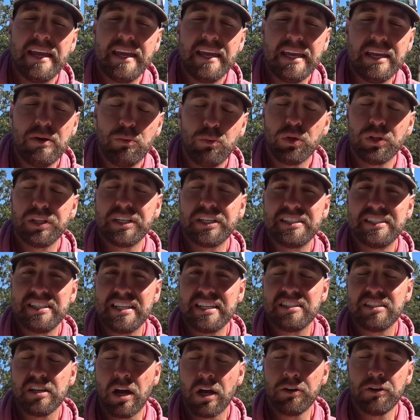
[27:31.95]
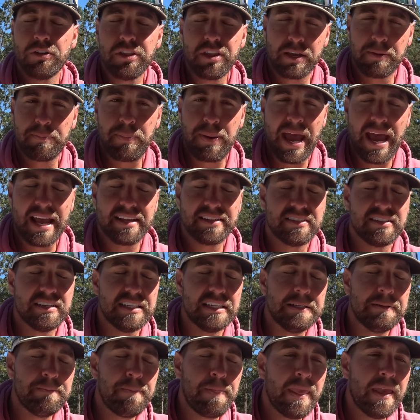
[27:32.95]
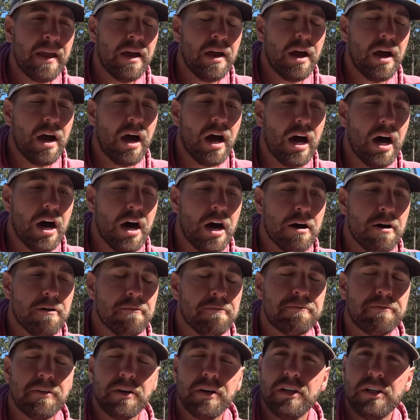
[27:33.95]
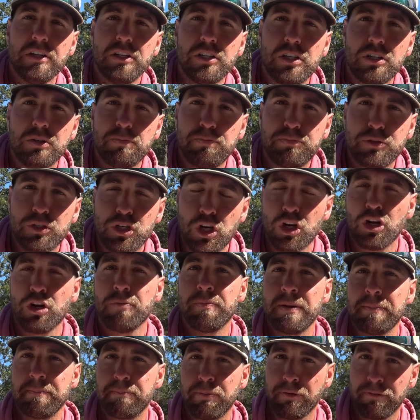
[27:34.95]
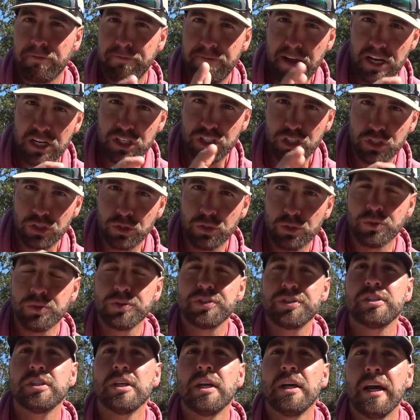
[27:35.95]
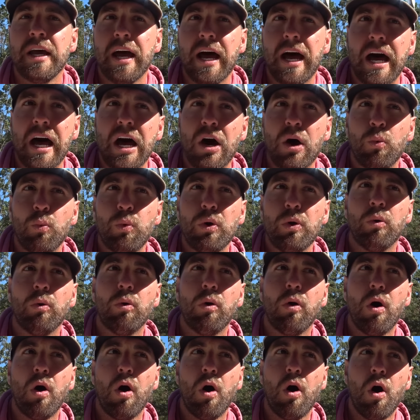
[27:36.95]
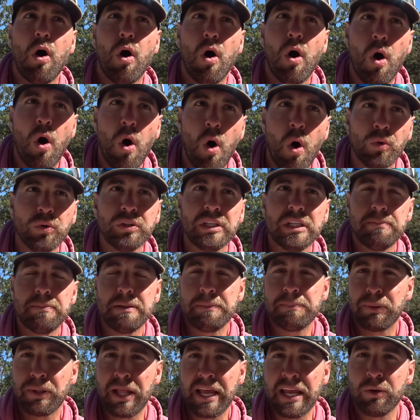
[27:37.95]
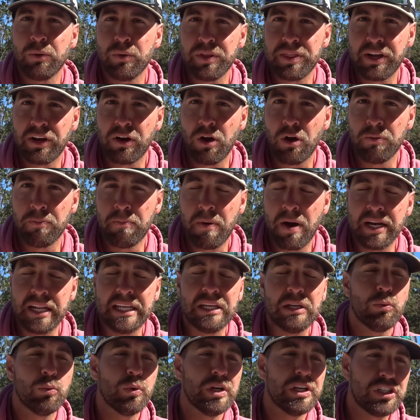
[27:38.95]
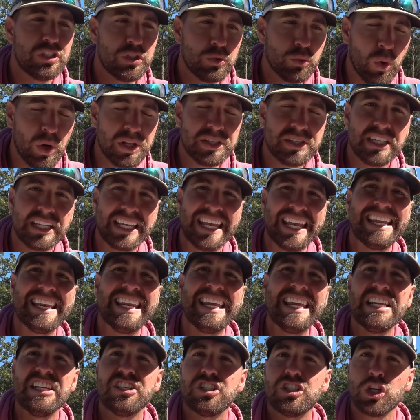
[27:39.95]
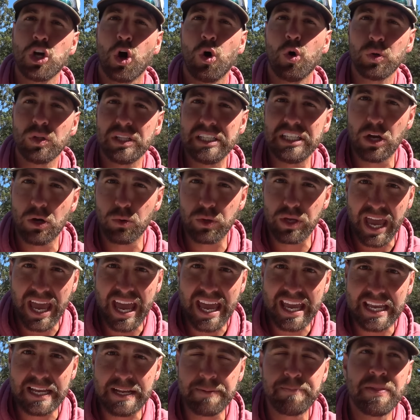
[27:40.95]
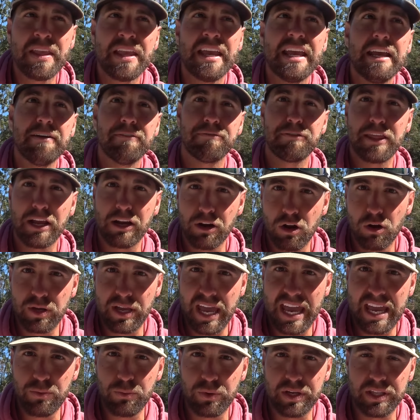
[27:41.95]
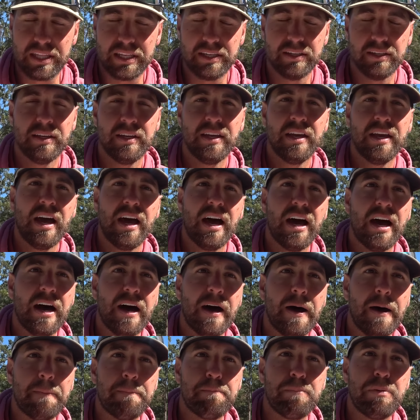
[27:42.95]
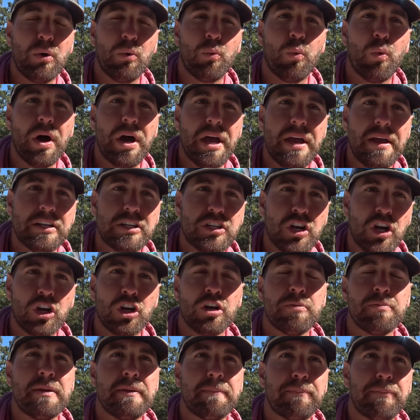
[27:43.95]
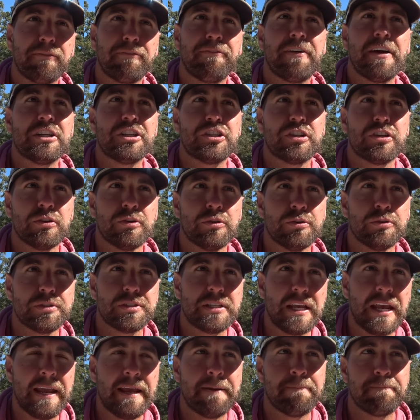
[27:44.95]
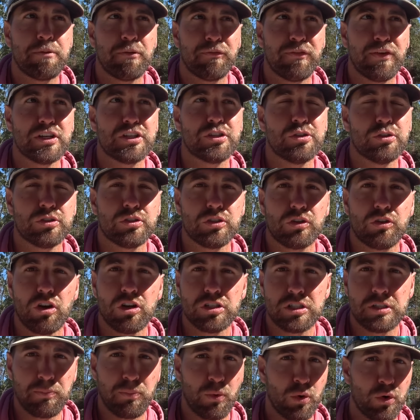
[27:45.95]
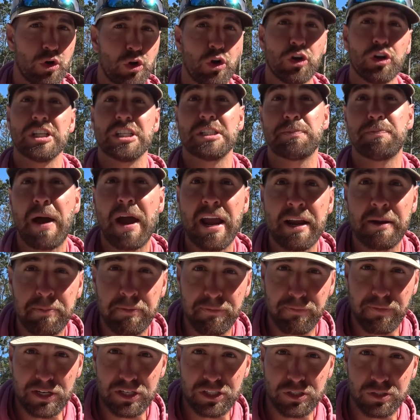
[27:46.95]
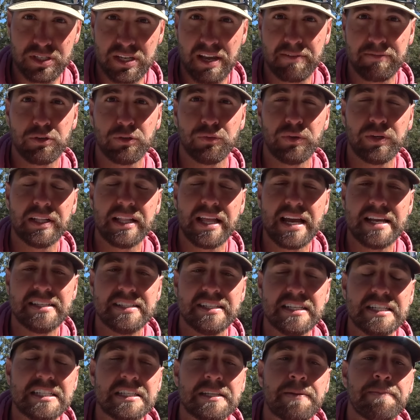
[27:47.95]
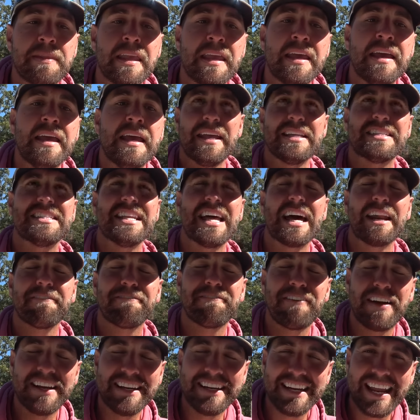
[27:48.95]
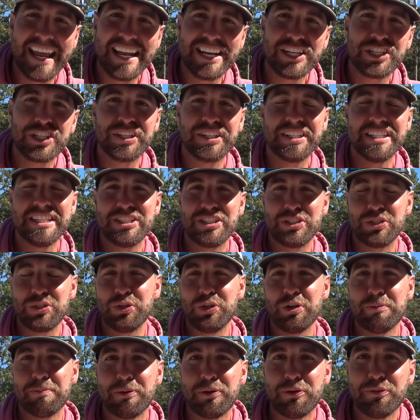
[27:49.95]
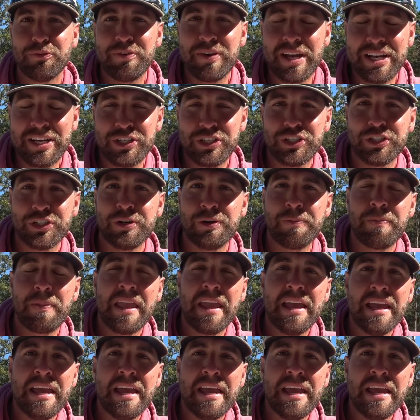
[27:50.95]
it will exist under the capacity of tournament professionals uh, will only be playing with their own money, which once again is totally okay if they're okay with it. Uh, but what tournament professionals and professionals across the board or aspiring professionals have to realize is it's not a financially suitable venture